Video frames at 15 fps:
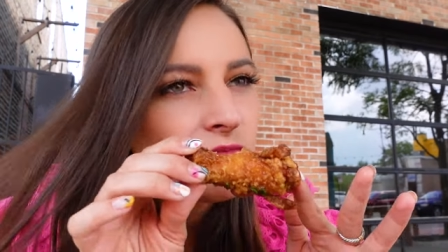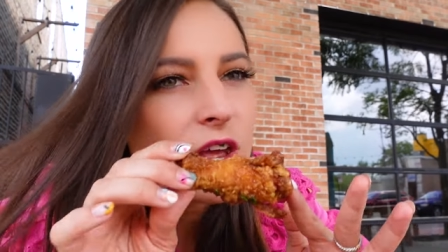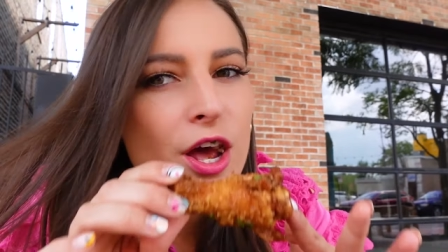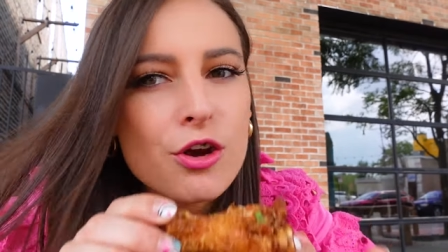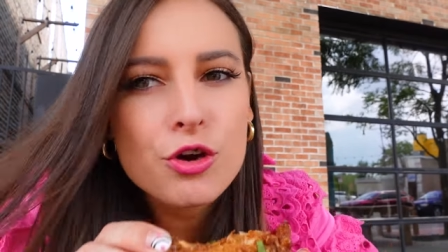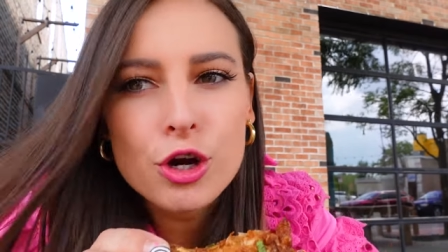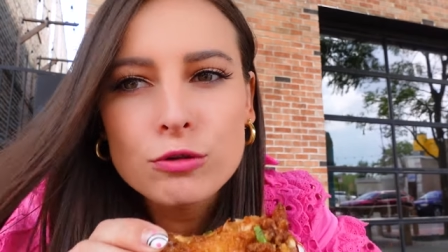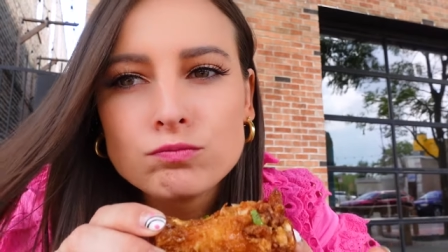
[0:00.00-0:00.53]

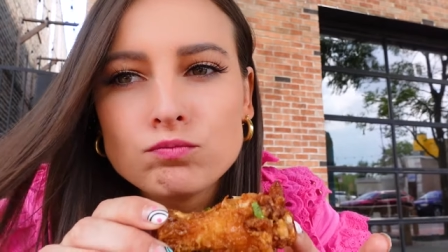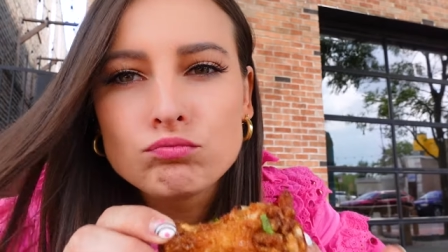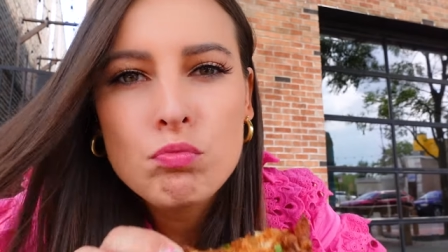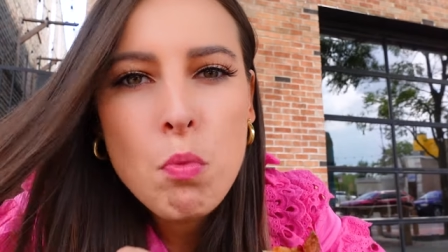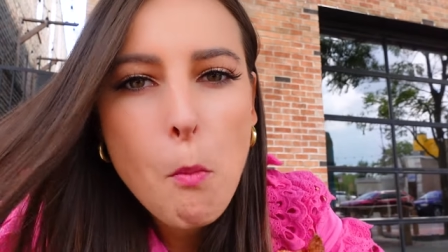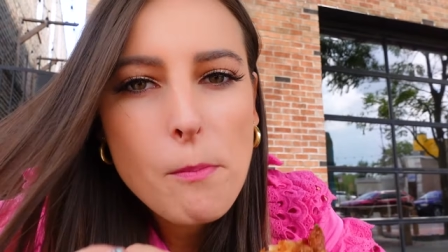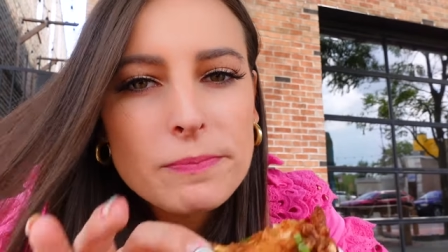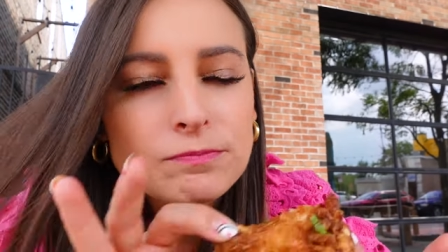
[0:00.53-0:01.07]
Tender.
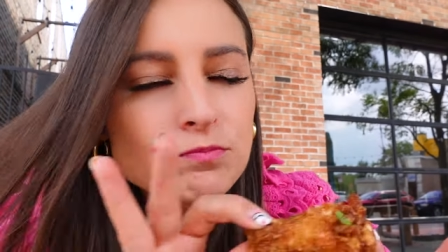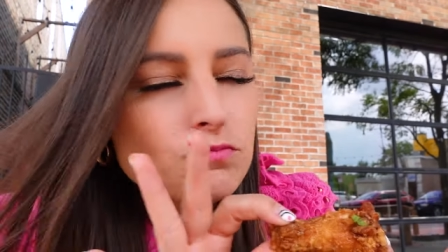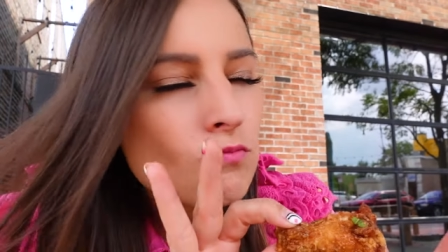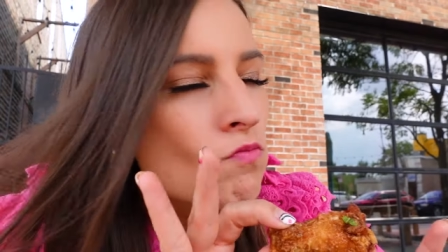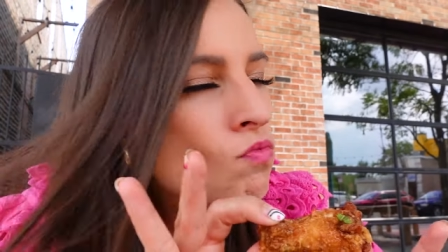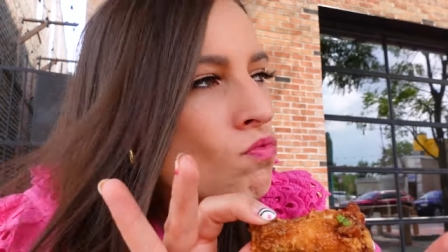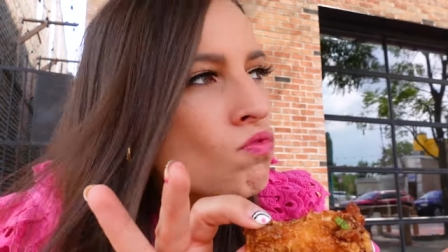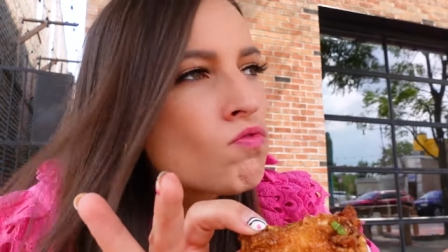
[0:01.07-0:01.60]

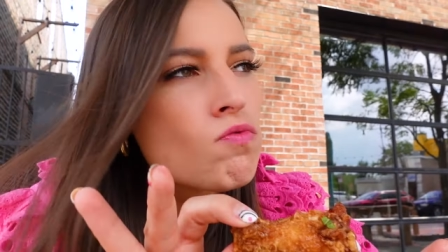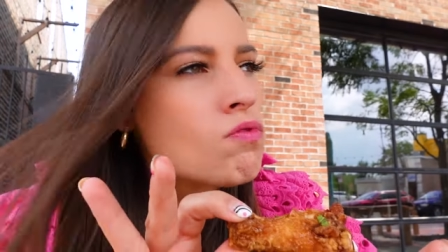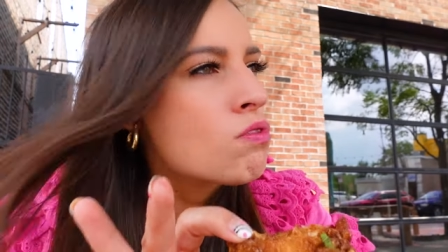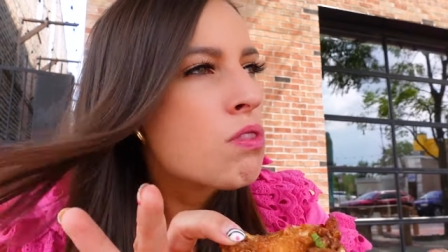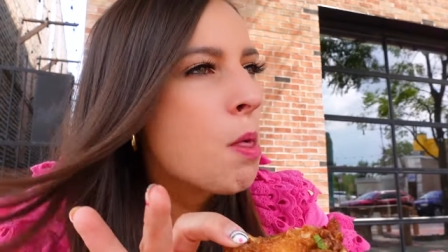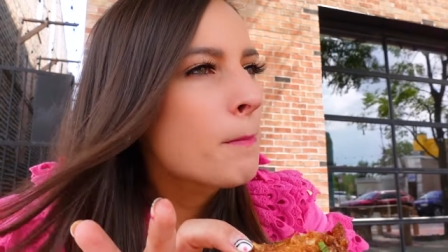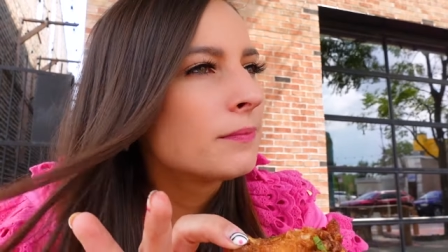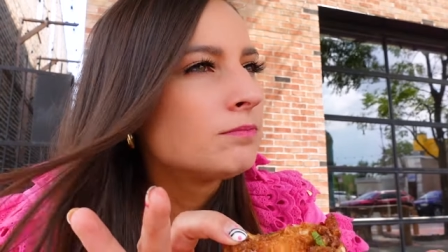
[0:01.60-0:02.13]
Mmm.
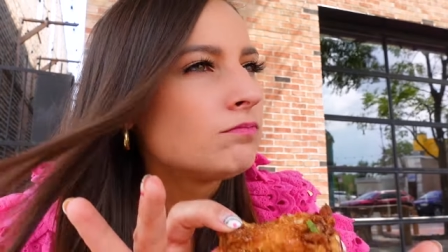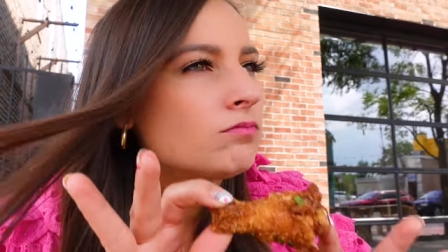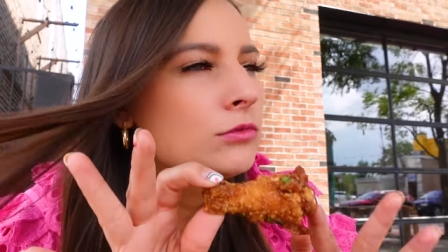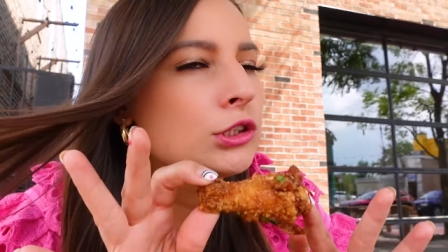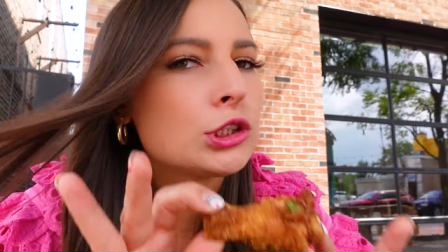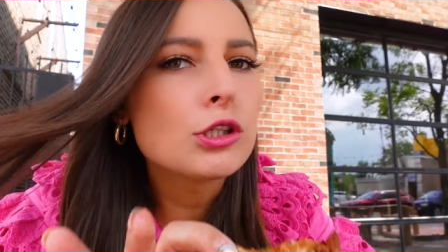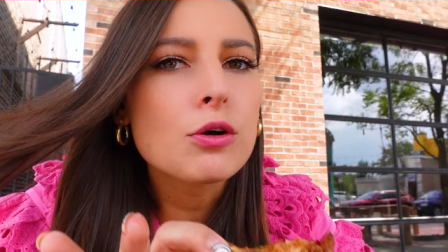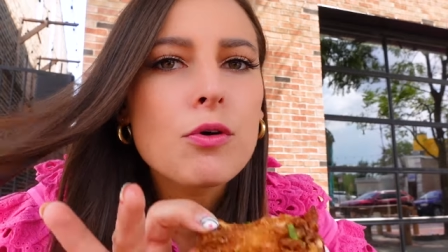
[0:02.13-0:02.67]

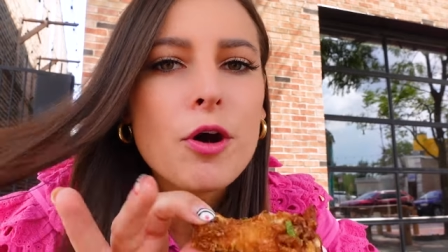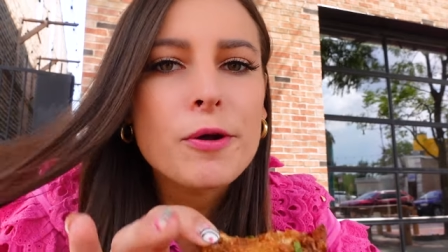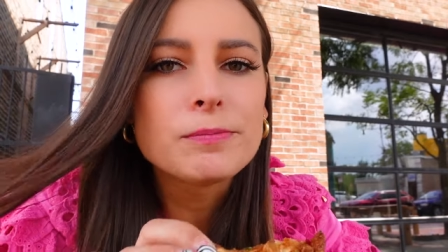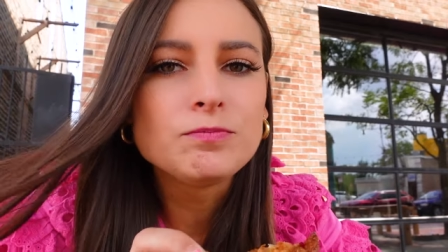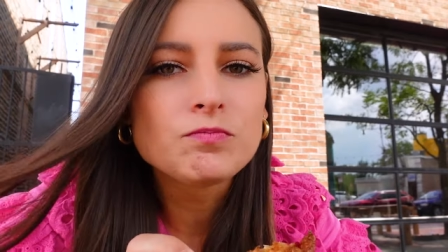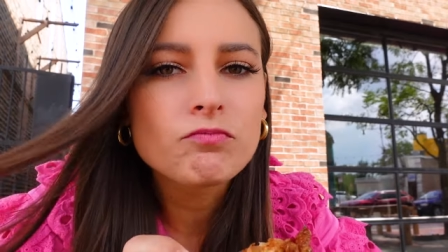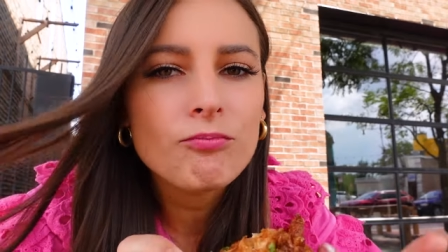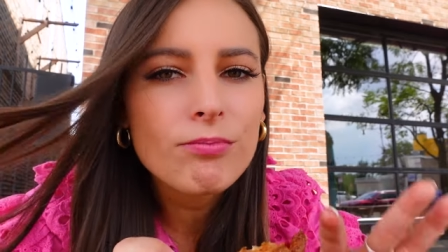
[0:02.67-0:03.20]
So good.
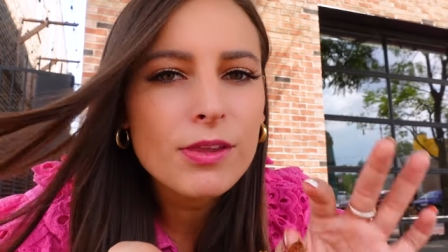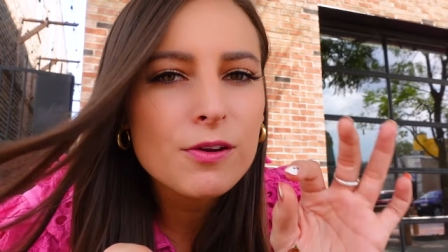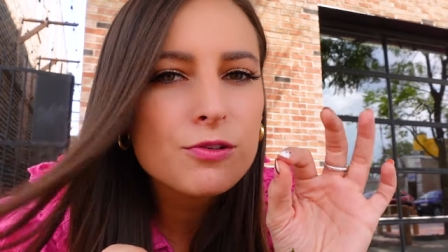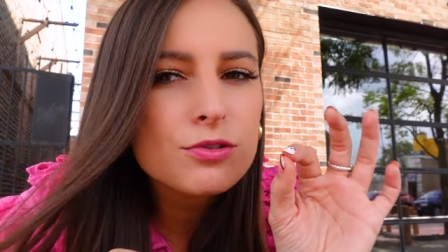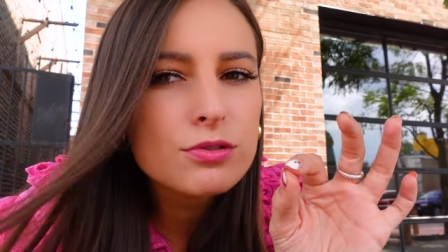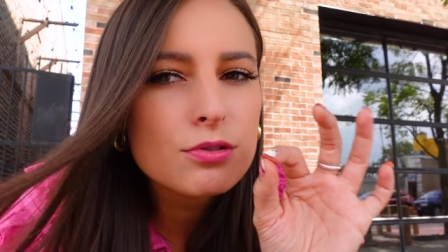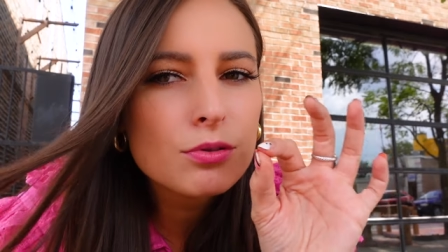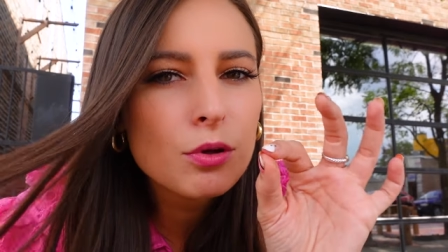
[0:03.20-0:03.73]
And
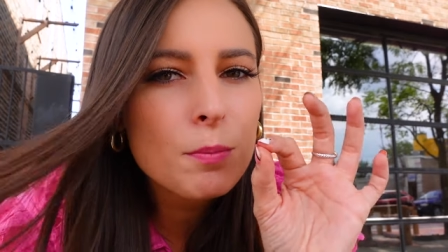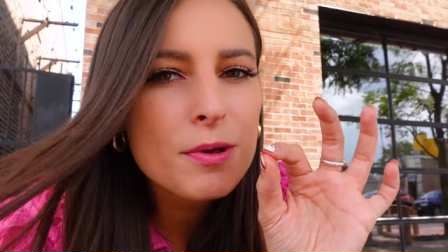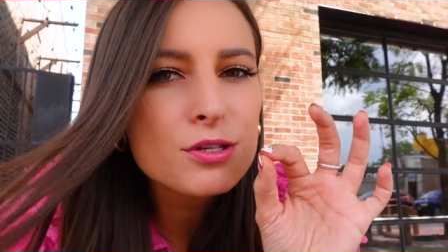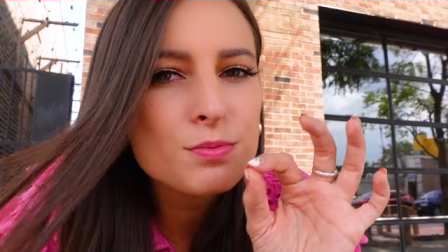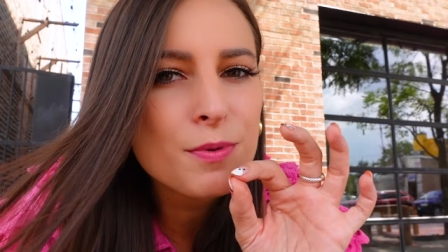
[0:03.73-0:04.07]
just a little bit